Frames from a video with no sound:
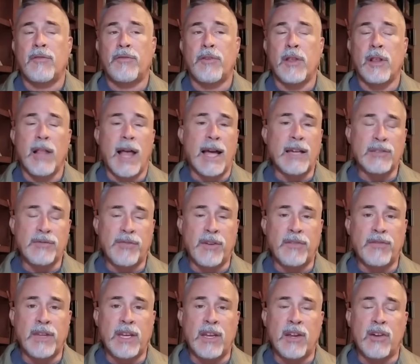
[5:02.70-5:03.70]
for the last
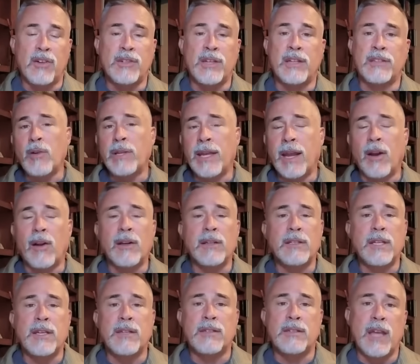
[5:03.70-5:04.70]
50 years has
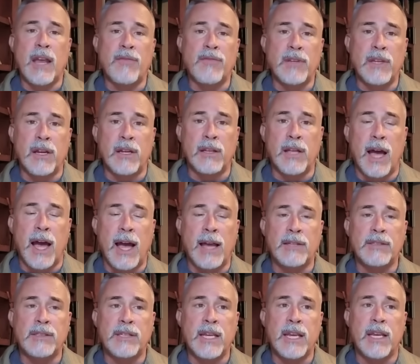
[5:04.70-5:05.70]
guaranteed safety on the
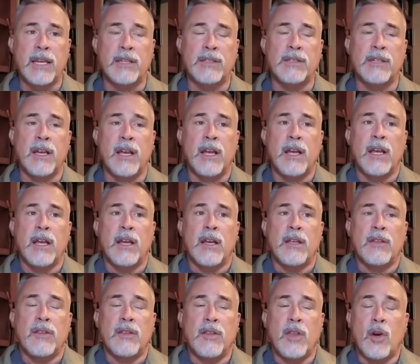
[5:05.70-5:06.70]
high seas.
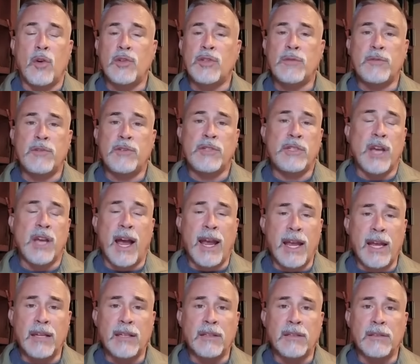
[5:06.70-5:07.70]
Those
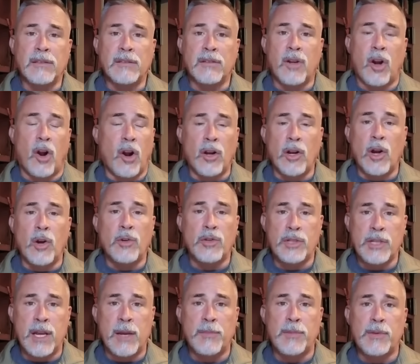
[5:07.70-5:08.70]
giant cargo
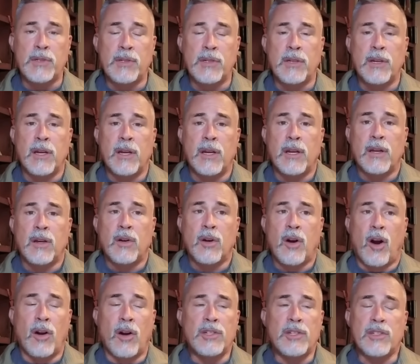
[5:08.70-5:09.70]
ships
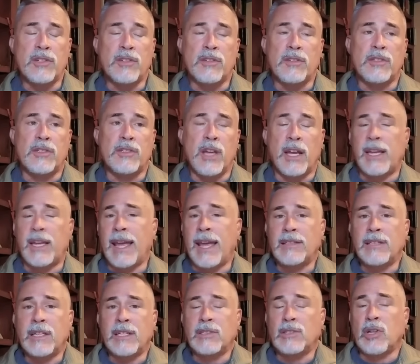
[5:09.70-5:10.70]
are just
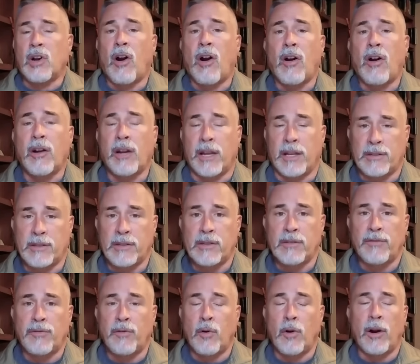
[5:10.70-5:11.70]
gigantic targets
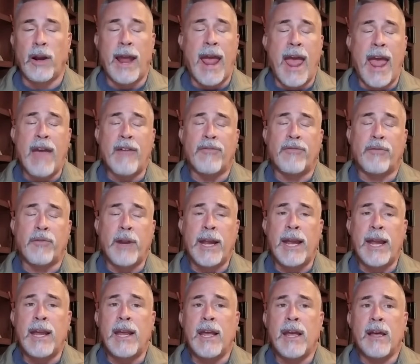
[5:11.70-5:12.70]
for
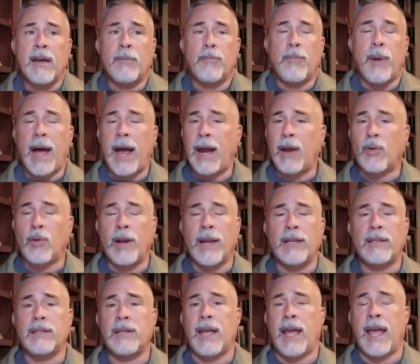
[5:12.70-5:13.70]
every
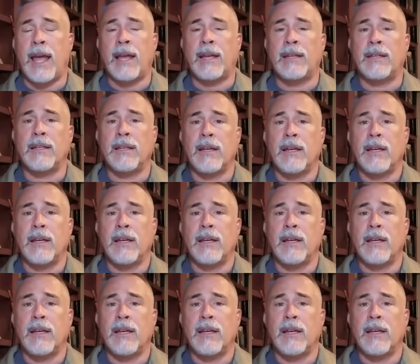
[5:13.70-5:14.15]
pirate and